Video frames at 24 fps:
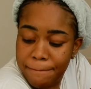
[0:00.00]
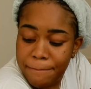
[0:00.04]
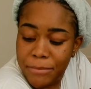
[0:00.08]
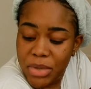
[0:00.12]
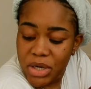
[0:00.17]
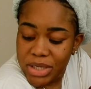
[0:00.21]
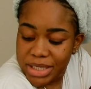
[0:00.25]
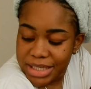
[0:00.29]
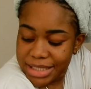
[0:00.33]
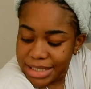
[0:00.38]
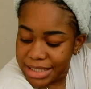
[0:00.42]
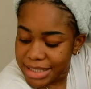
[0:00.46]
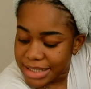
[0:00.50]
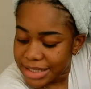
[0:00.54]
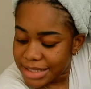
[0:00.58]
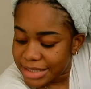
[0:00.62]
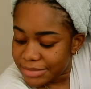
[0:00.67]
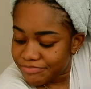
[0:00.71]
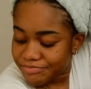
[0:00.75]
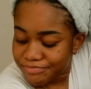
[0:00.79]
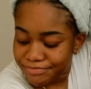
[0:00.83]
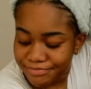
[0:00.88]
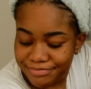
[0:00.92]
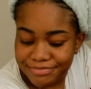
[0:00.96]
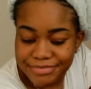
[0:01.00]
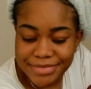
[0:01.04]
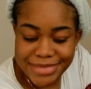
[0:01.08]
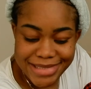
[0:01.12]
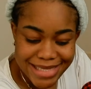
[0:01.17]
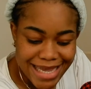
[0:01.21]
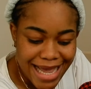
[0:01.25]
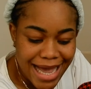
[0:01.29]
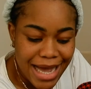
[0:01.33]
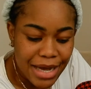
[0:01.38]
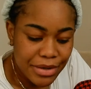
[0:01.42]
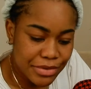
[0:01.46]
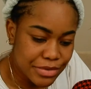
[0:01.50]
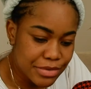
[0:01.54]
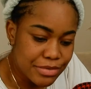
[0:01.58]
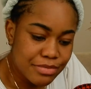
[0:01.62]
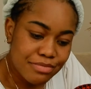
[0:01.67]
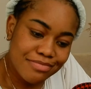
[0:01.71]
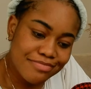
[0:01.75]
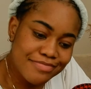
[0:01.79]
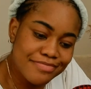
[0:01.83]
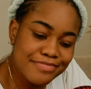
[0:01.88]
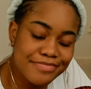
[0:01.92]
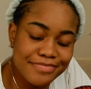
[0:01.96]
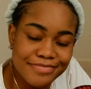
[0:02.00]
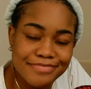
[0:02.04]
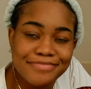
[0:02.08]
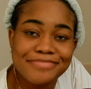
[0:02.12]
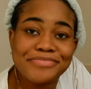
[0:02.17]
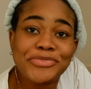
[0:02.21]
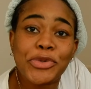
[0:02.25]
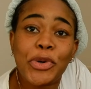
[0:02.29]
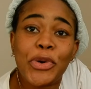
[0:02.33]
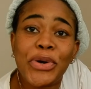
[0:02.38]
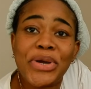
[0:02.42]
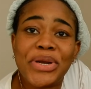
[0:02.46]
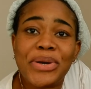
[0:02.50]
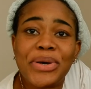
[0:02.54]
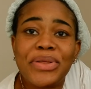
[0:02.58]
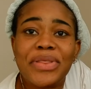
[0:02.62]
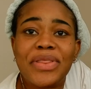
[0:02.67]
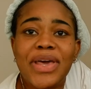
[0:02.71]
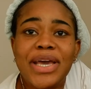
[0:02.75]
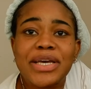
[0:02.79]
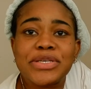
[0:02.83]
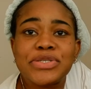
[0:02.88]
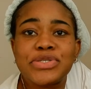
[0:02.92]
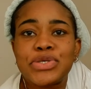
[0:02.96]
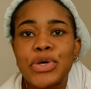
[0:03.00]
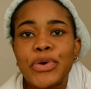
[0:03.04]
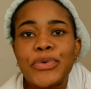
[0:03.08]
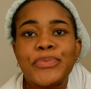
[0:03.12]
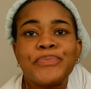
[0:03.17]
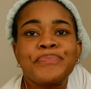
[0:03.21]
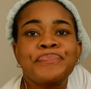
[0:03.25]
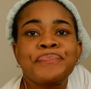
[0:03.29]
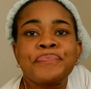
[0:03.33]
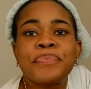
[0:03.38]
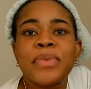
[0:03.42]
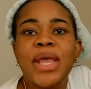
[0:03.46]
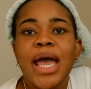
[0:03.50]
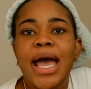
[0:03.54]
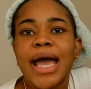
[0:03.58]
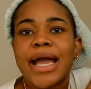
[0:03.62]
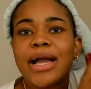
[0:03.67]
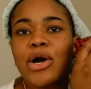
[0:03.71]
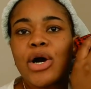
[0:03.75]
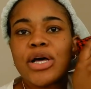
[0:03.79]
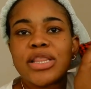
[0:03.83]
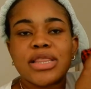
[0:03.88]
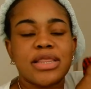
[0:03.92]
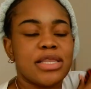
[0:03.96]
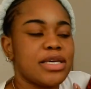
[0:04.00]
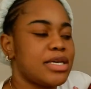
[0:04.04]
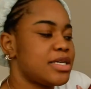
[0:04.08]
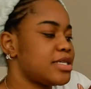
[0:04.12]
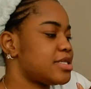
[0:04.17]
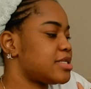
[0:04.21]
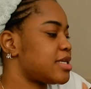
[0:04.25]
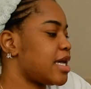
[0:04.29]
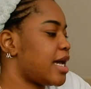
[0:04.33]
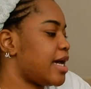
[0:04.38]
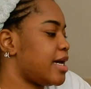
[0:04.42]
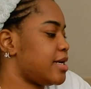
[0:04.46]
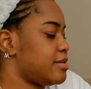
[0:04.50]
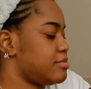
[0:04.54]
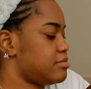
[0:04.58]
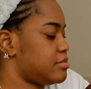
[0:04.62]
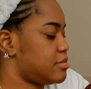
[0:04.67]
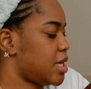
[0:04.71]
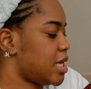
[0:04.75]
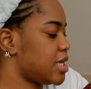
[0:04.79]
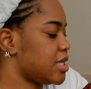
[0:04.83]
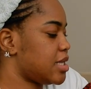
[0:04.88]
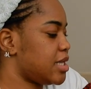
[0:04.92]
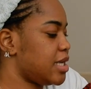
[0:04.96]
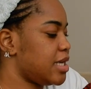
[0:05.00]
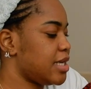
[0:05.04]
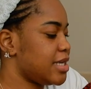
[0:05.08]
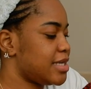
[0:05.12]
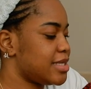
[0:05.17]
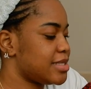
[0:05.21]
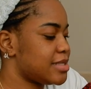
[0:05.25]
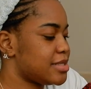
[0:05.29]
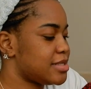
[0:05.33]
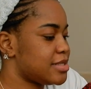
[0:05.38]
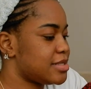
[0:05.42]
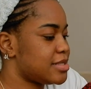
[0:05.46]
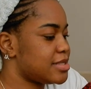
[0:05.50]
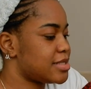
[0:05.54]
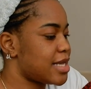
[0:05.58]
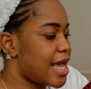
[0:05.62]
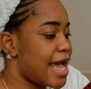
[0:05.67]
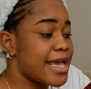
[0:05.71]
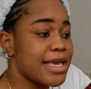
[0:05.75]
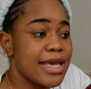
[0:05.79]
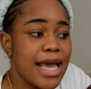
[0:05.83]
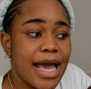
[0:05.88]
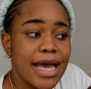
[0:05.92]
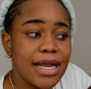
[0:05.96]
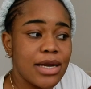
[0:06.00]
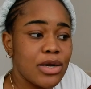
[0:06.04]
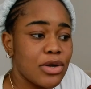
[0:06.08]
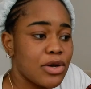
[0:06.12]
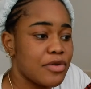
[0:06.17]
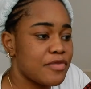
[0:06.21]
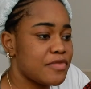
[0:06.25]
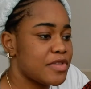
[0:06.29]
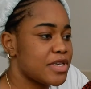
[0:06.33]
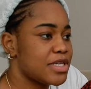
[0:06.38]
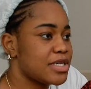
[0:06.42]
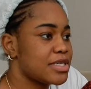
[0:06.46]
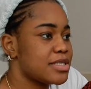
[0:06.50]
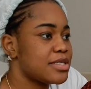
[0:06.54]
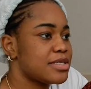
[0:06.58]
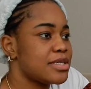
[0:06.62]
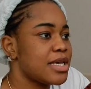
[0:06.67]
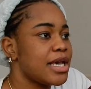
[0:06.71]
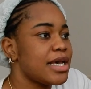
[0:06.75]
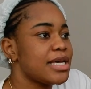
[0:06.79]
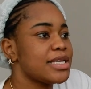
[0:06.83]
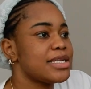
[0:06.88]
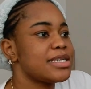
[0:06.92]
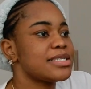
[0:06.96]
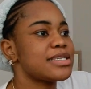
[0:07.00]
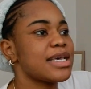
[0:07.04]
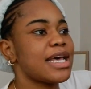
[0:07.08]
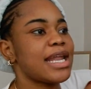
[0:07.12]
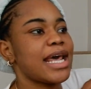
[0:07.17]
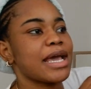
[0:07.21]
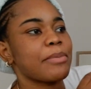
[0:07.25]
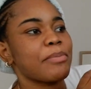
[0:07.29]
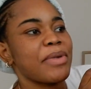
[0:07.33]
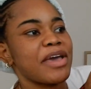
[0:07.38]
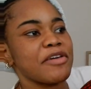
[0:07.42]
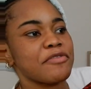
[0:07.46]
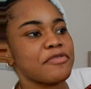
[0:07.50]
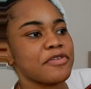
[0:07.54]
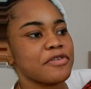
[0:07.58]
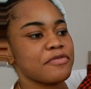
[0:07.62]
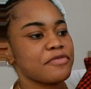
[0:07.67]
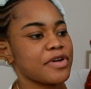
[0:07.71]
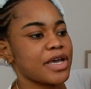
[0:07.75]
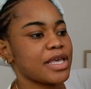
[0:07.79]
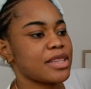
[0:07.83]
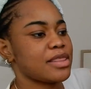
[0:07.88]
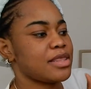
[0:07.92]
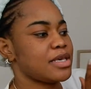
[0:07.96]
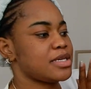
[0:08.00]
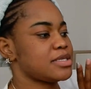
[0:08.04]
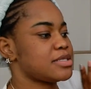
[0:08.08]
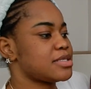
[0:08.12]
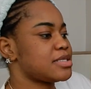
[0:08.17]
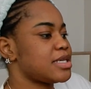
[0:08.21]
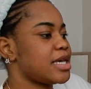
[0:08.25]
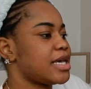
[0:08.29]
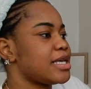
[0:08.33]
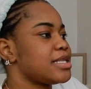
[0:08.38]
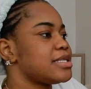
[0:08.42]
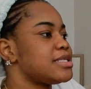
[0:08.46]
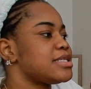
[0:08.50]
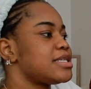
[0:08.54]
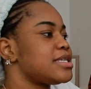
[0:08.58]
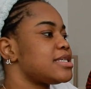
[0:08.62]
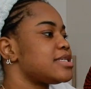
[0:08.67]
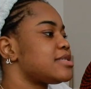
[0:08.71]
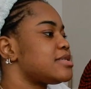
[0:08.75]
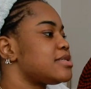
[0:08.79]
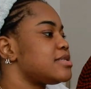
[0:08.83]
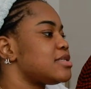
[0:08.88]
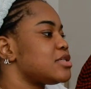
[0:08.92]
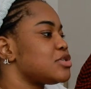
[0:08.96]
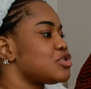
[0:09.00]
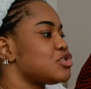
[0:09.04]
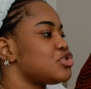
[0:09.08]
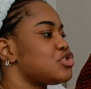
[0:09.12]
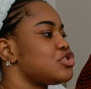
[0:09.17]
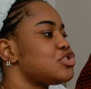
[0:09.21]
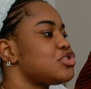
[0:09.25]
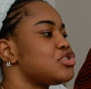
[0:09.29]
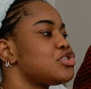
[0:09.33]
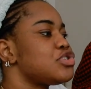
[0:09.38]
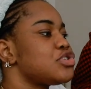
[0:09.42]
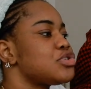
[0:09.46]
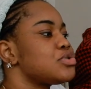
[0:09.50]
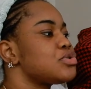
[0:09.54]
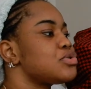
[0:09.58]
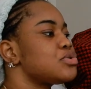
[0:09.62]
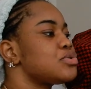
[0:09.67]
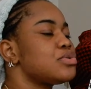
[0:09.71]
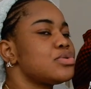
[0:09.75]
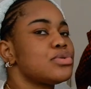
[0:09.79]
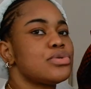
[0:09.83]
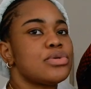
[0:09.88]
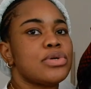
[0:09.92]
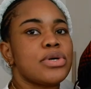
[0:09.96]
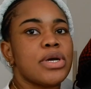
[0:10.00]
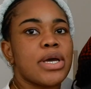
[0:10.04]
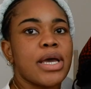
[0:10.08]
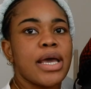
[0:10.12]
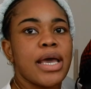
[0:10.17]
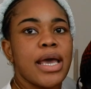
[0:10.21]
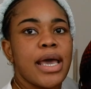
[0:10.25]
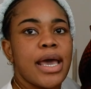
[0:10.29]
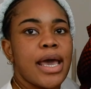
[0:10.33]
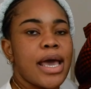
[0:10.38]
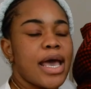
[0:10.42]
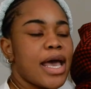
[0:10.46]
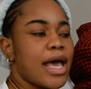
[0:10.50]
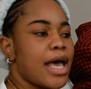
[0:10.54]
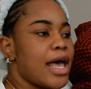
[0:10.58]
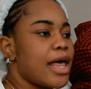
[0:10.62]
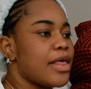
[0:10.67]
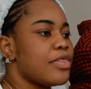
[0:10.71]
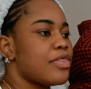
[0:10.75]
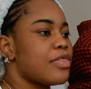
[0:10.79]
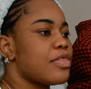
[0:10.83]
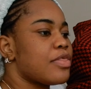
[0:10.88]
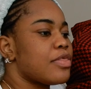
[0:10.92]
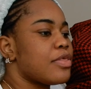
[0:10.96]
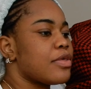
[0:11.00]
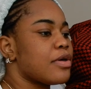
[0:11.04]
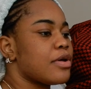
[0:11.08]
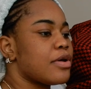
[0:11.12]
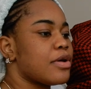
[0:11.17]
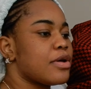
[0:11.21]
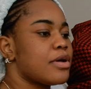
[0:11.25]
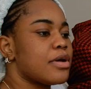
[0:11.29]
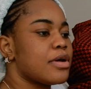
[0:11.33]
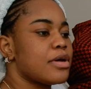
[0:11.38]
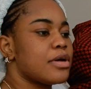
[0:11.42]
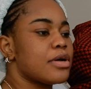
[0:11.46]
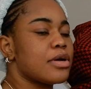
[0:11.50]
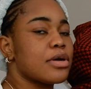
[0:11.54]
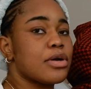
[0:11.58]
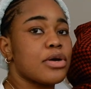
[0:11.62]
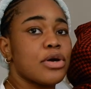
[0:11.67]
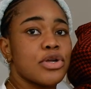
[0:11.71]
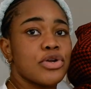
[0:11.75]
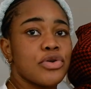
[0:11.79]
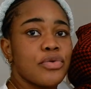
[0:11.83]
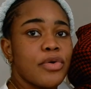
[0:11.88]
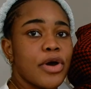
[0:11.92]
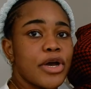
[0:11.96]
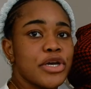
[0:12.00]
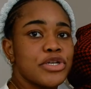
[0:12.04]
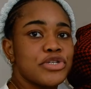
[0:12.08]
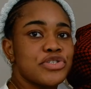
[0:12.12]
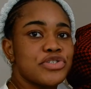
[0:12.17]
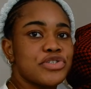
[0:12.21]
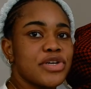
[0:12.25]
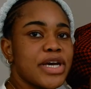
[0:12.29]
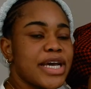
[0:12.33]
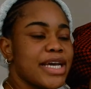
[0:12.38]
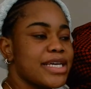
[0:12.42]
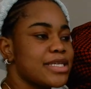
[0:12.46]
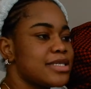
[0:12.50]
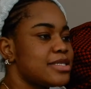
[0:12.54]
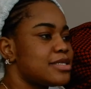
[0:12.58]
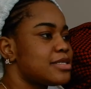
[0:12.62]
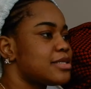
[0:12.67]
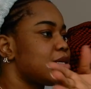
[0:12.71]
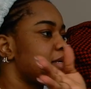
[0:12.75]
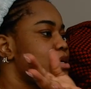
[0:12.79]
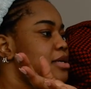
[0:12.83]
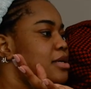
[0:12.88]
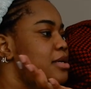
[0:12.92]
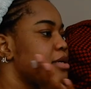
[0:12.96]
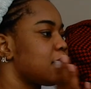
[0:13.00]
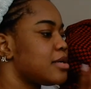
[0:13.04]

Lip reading: money down going on there. So I got this and I think it's, I love this. These are like my favorite things here. This, the shoe, and the corduroy dress.